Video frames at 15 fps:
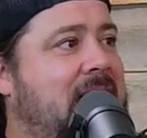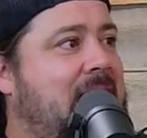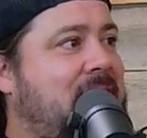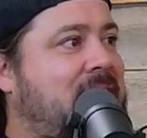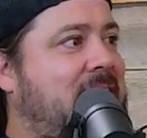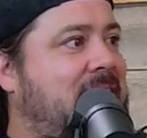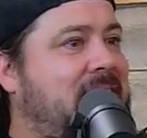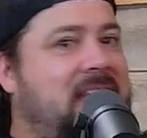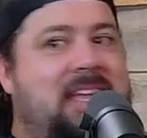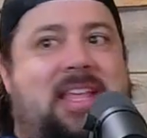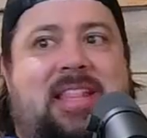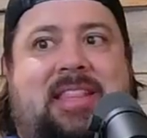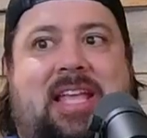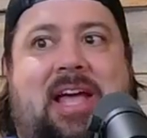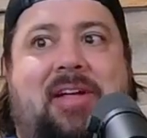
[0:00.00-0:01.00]
and then
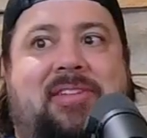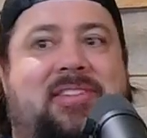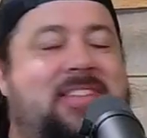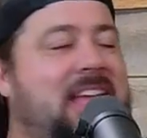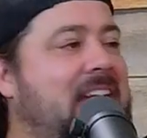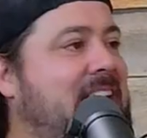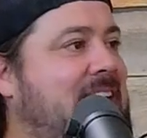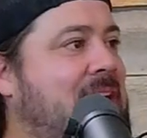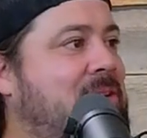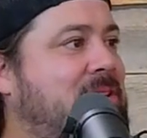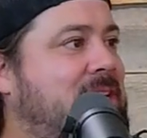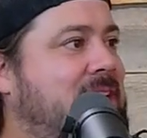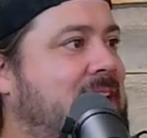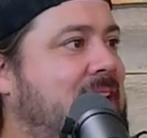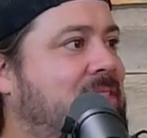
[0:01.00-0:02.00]
they all just hang out
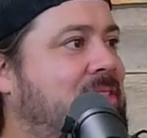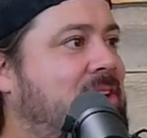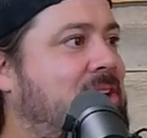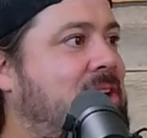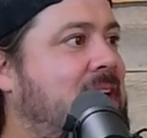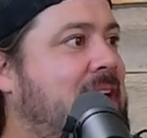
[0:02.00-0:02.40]
together